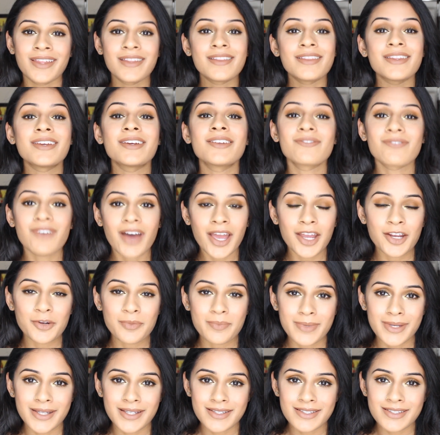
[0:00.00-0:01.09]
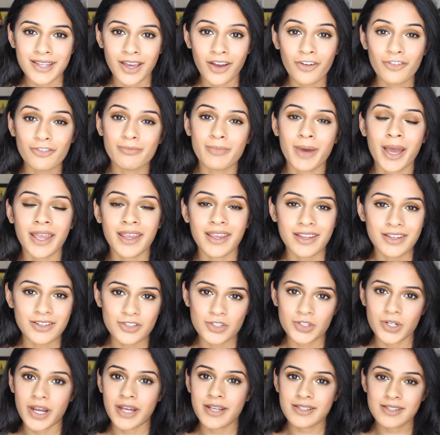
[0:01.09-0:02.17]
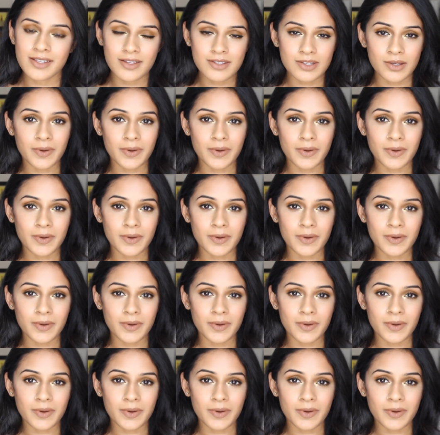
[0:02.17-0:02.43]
in the environment of my interest.